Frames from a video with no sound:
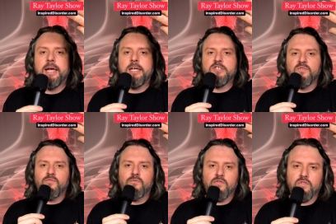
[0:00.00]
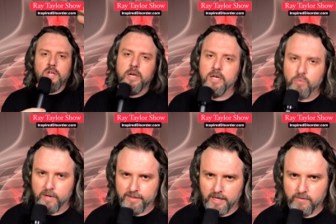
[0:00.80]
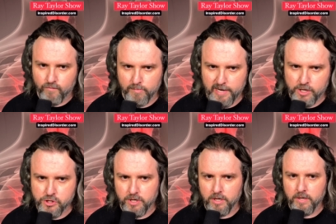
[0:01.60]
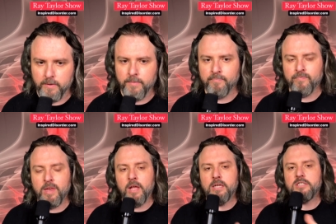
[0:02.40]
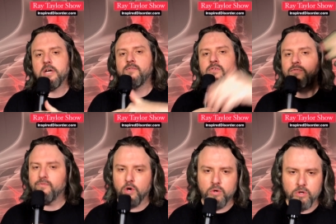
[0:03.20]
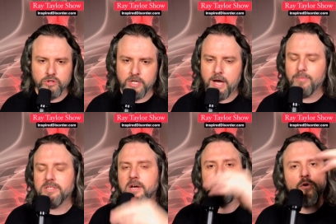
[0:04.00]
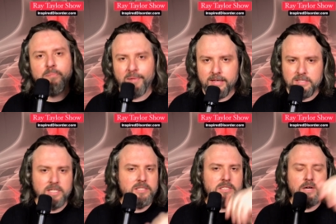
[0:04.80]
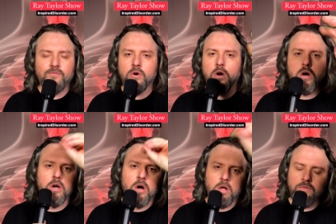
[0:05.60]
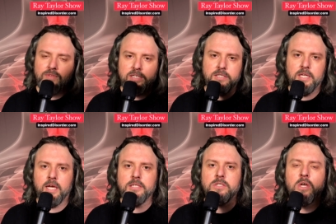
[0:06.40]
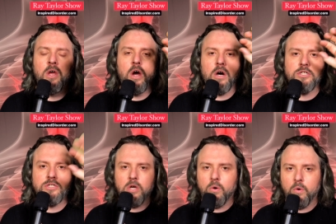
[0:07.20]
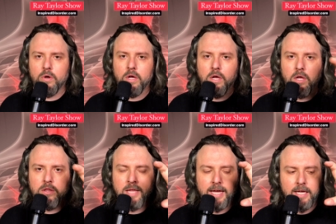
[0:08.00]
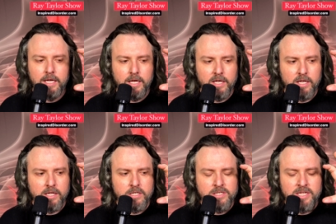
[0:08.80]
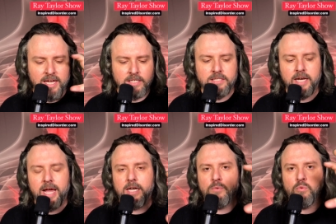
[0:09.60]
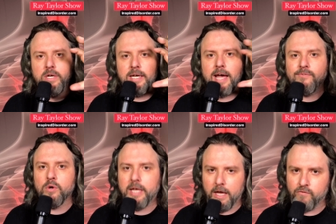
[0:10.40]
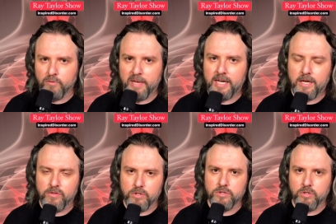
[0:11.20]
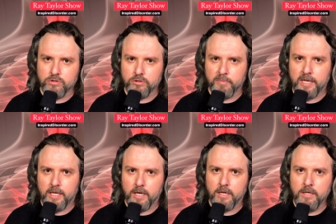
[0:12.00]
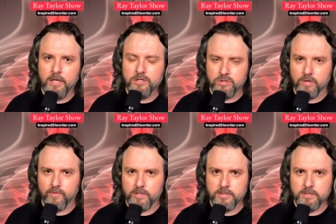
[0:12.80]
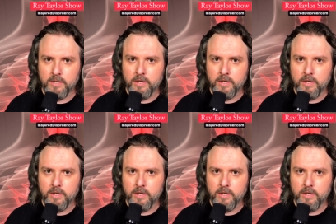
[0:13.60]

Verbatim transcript: is flooded with information, stuff for Photoshop, stuff for business, stuff for art. All of these things are so like things that I would never get from any other social media service,